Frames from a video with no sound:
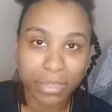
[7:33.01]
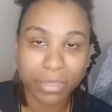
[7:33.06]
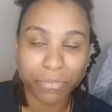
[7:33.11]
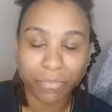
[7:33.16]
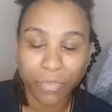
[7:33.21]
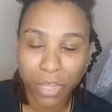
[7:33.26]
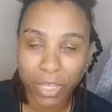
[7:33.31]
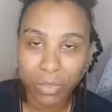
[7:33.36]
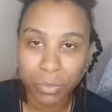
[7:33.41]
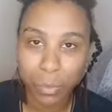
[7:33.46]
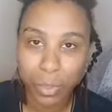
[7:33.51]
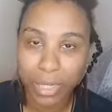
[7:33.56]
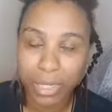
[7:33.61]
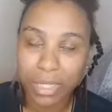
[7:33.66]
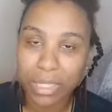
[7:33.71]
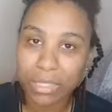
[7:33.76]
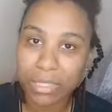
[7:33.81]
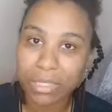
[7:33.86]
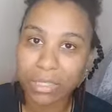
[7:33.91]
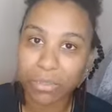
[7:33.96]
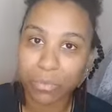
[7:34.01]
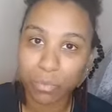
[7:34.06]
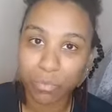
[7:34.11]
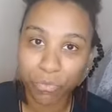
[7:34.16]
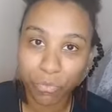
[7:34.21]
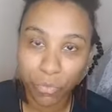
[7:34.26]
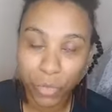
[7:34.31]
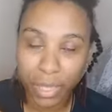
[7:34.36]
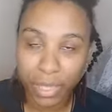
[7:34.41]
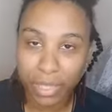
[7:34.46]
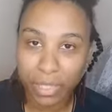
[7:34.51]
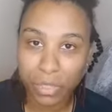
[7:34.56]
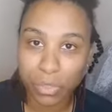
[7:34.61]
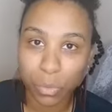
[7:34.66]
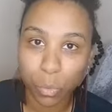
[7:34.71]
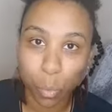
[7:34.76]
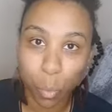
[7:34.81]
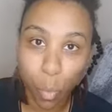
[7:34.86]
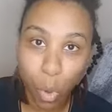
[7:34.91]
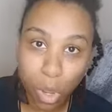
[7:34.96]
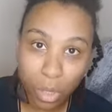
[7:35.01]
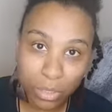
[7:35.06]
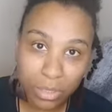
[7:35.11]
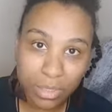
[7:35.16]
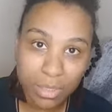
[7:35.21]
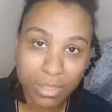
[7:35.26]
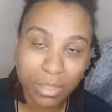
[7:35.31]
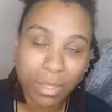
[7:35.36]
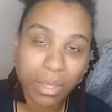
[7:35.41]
The first one is what,